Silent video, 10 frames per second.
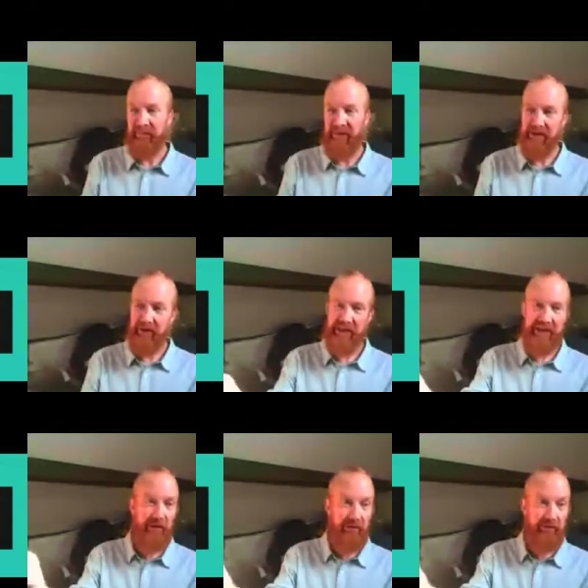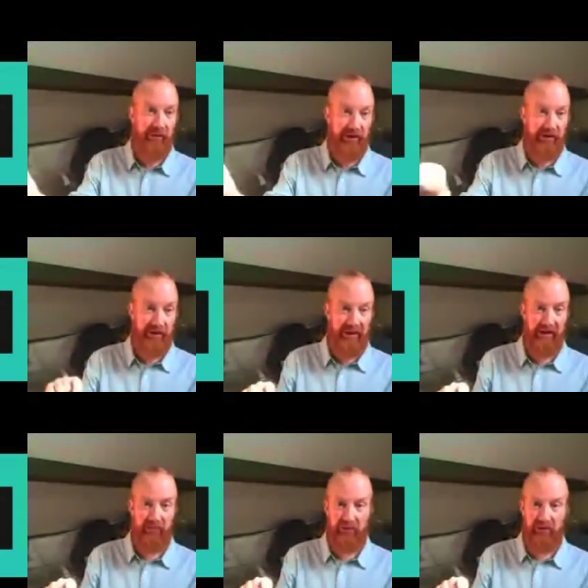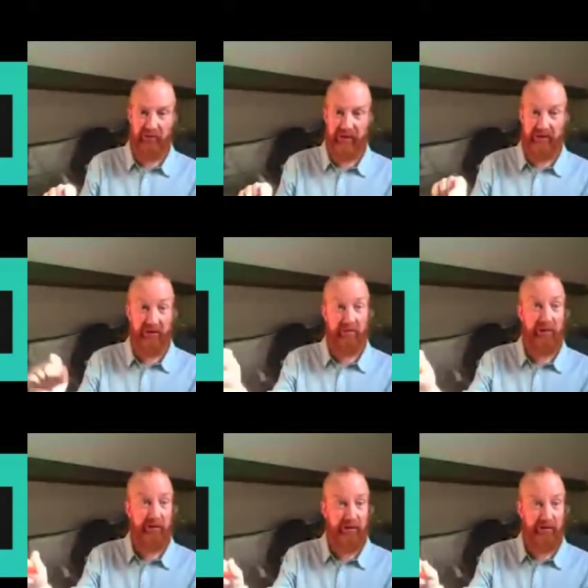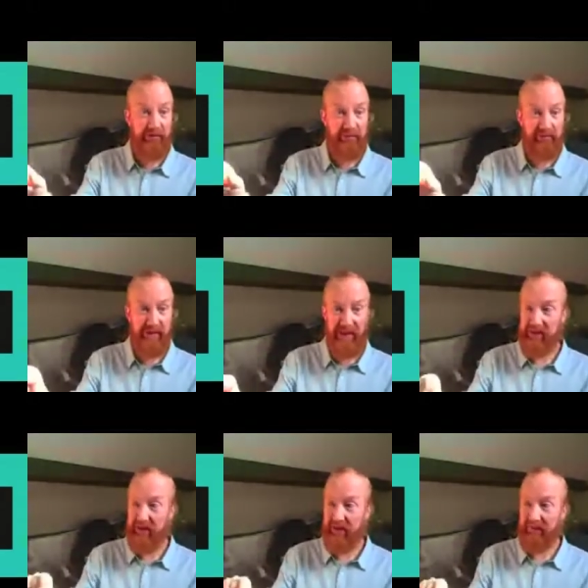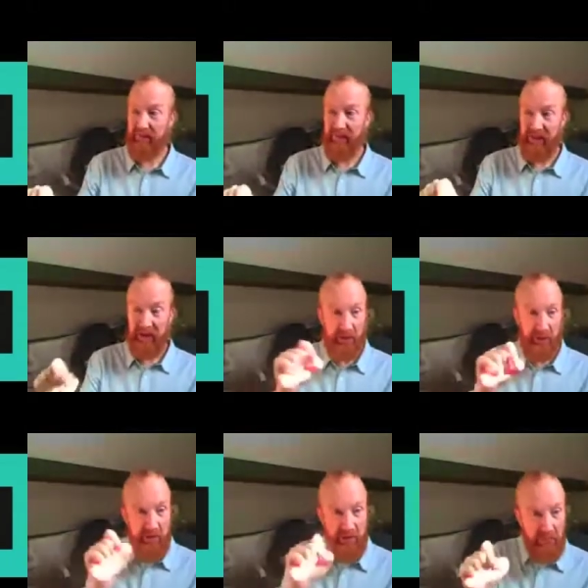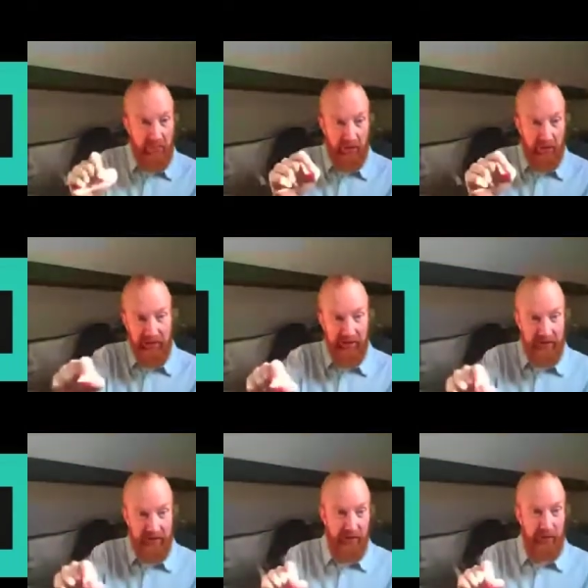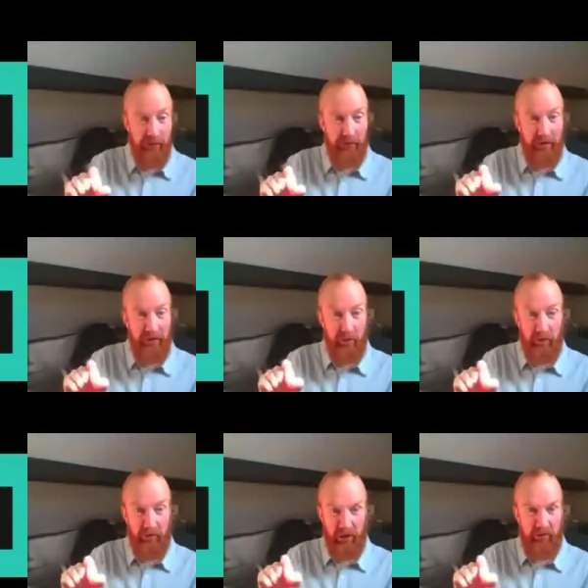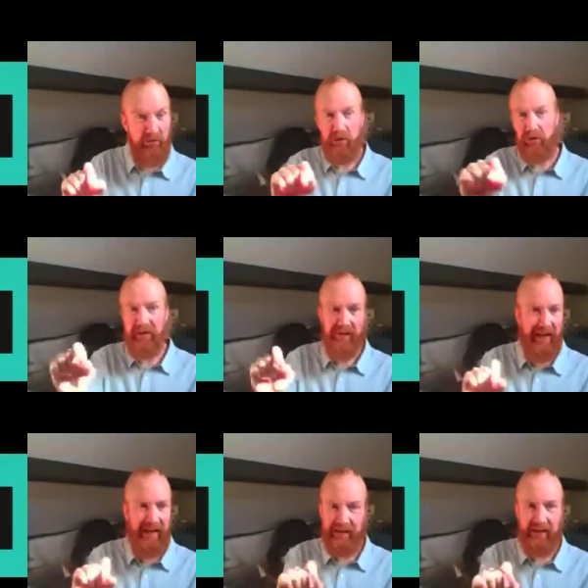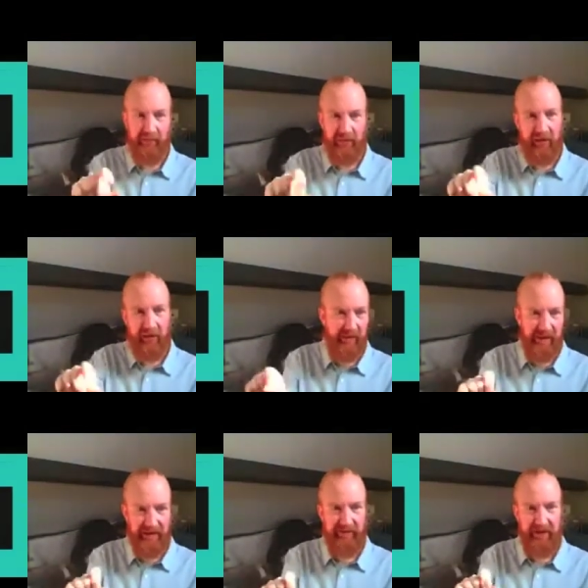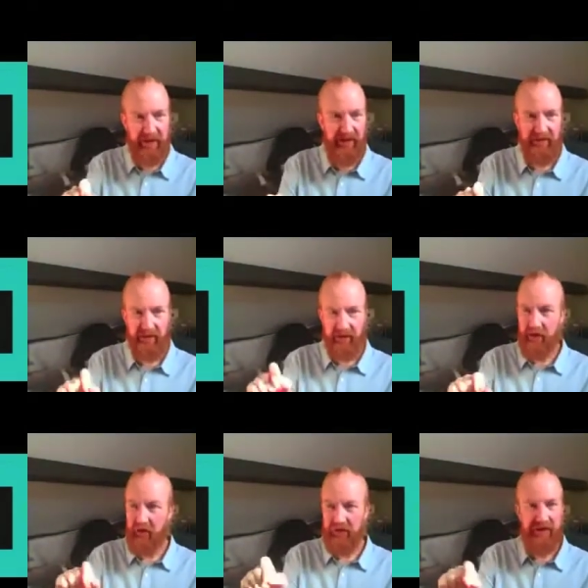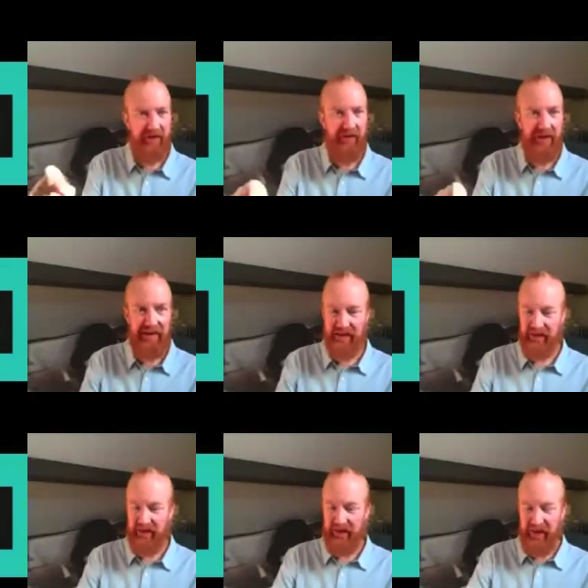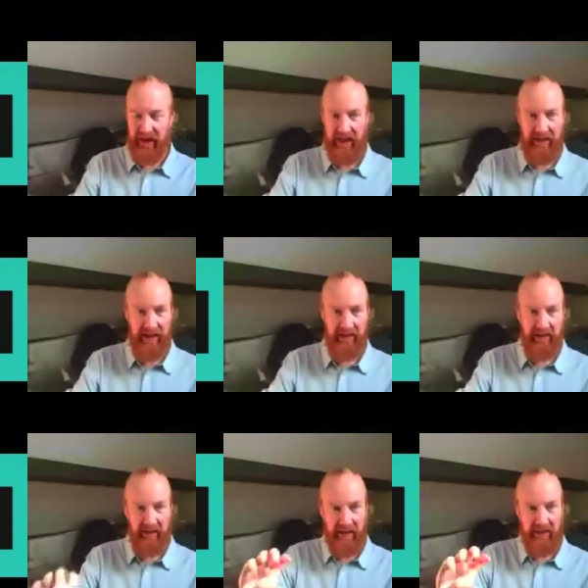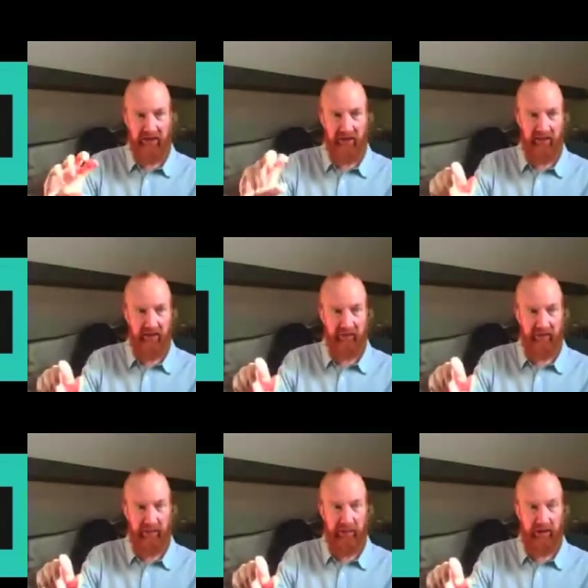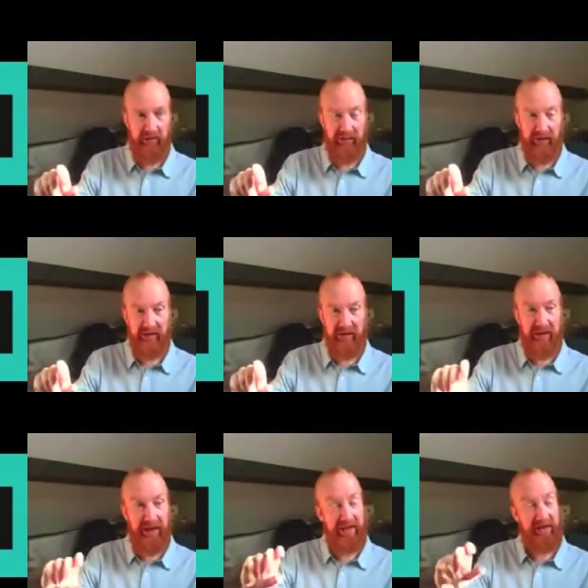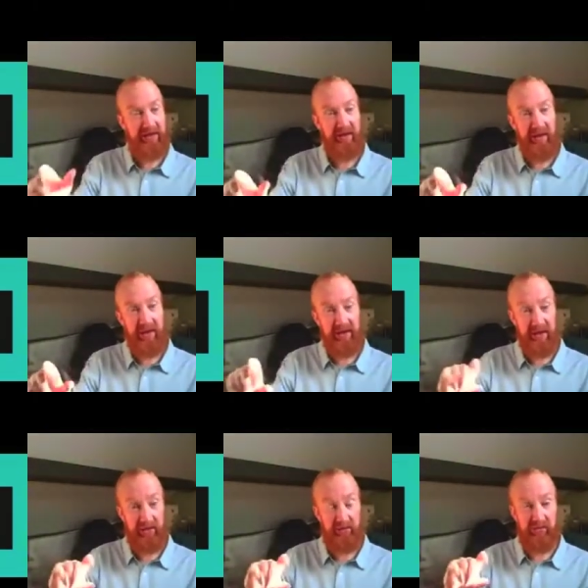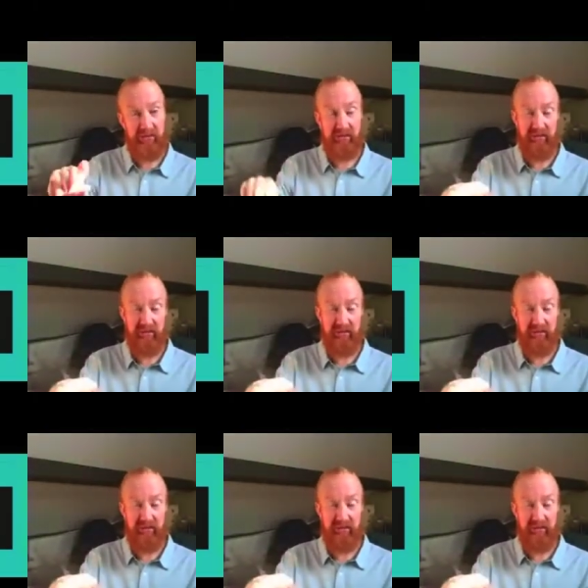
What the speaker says: So this little device on the tabletop has got a Bluetooth sensor, and you can mark your own choice of 8 different types of activity on the sides. And then as you kind of flip it over, it tells